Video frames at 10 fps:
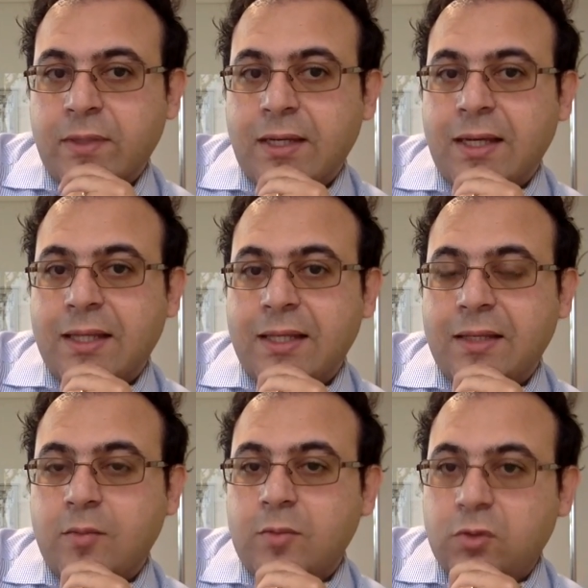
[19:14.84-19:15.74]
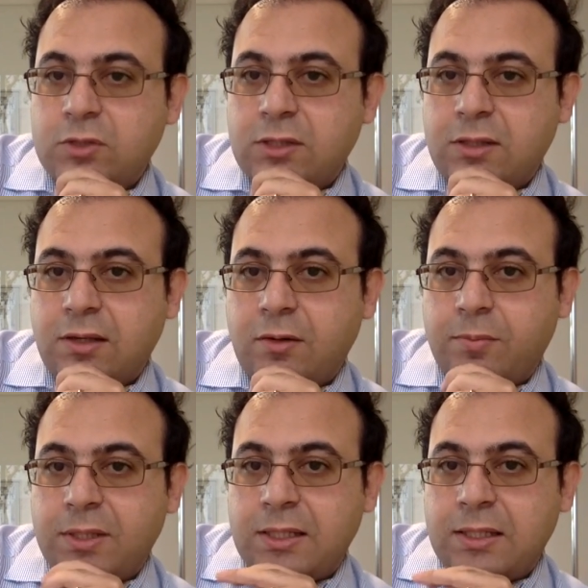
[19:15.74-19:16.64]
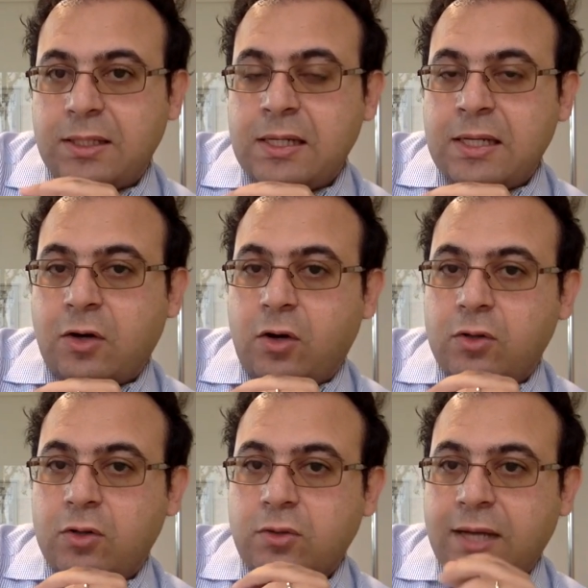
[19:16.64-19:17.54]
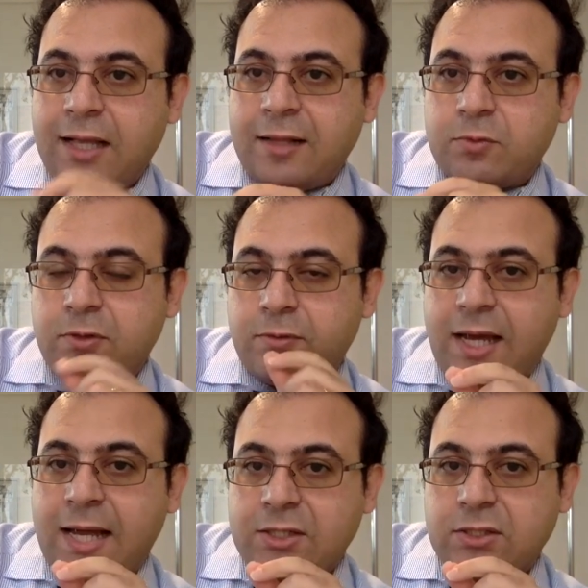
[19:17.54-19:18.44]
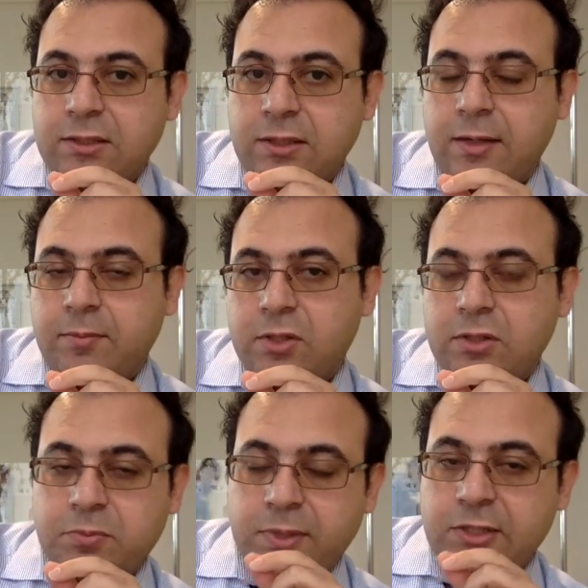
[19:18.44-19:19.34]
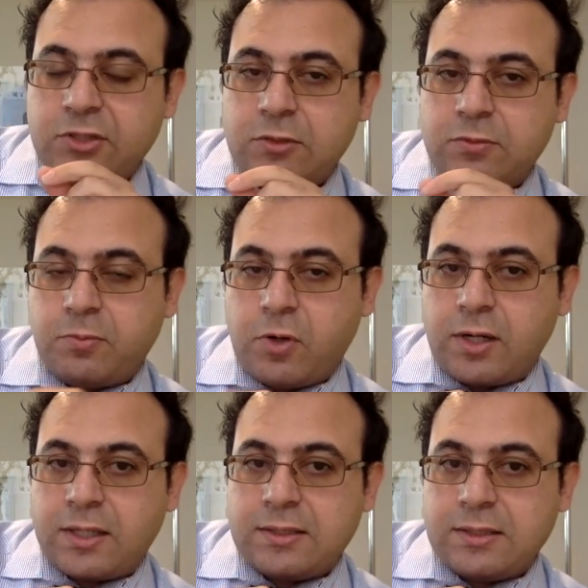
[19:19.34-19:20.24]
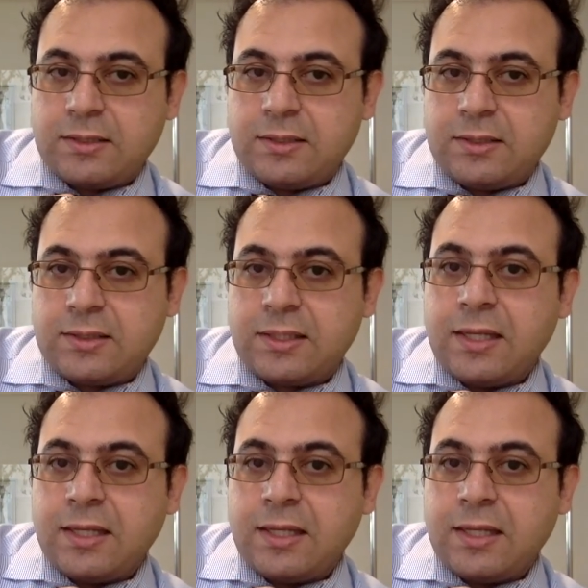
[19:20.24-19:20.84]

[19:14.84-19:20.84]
And then the music therapy also helps with reaction time because patients with Parkinson's disease,